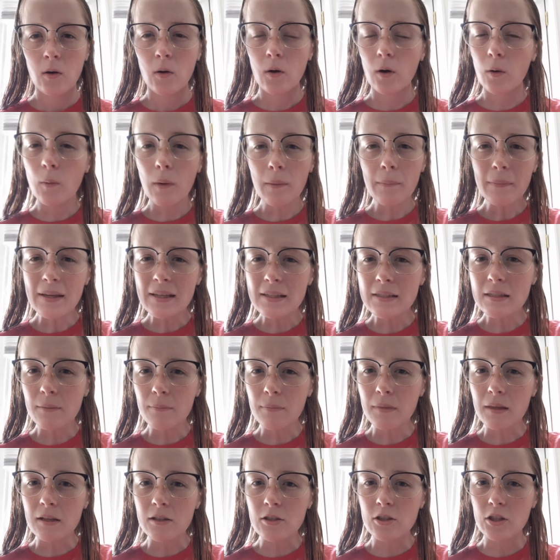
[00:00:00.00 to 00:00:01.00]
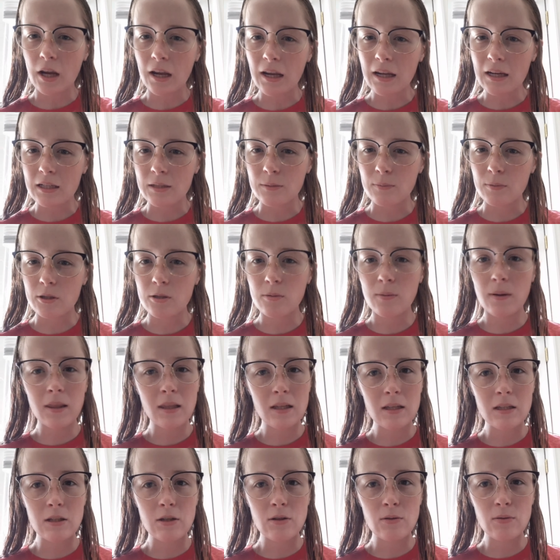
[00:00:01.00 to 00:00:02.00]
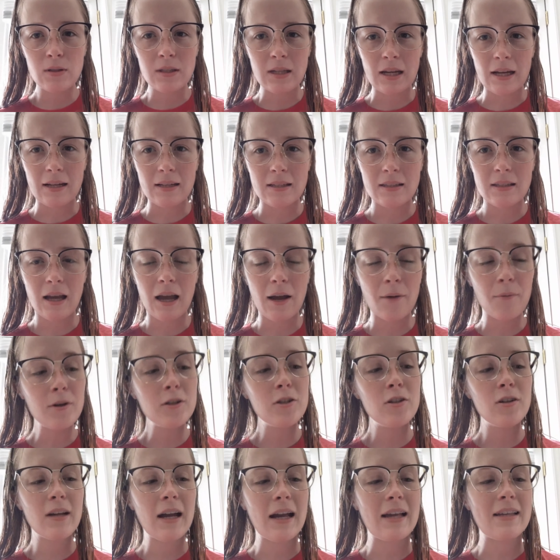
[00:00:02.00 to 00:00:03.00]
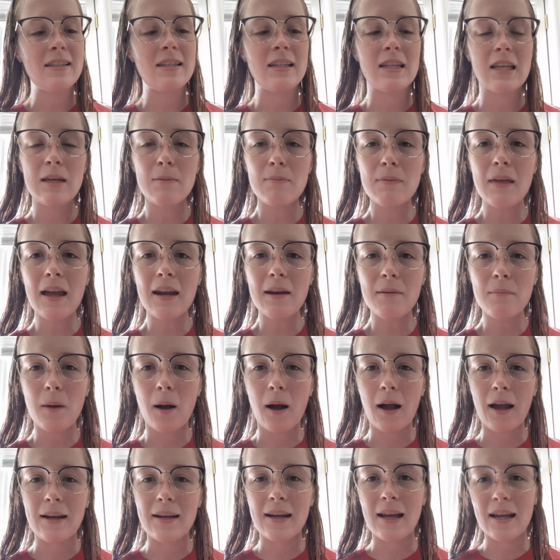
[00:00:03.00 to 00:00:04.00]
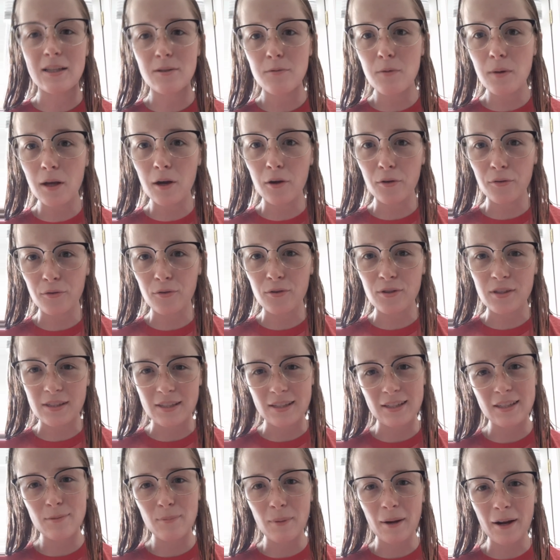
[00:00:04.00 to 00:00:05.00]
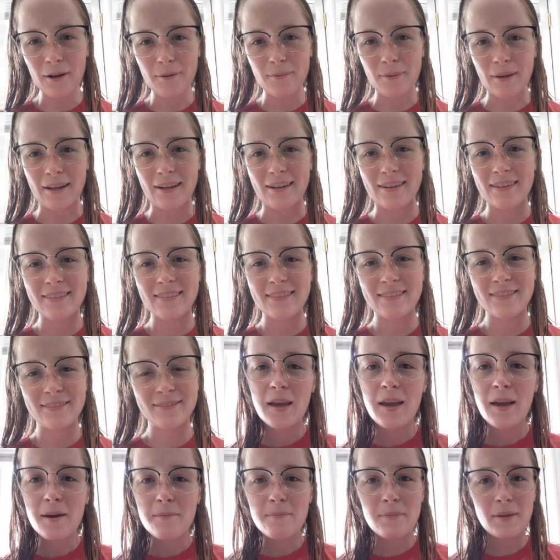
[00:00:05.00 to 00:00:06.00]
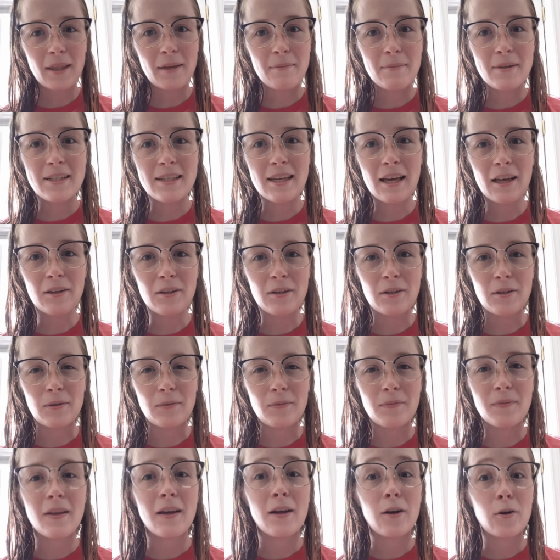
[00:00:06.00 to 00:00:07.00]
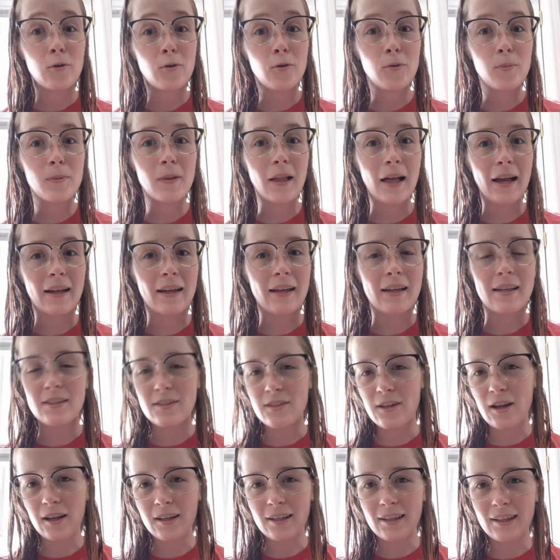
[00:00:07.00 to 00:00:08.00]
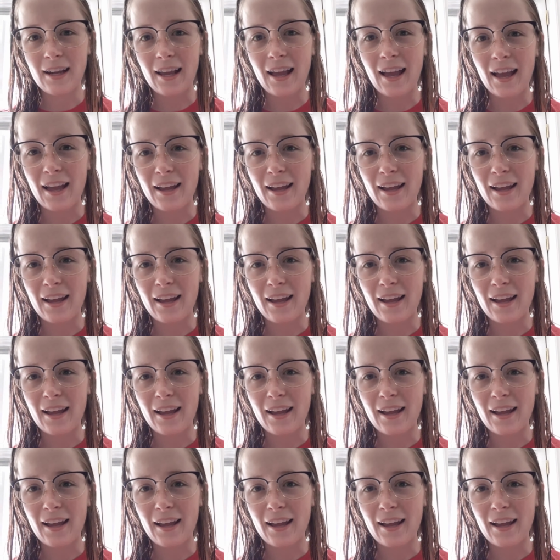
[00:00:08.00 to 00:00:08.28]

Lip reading: Or what makes something change between these 2 states? I want you guys to keep that in mind as we go through this experiment. But let me tell you, Oobleck is not going to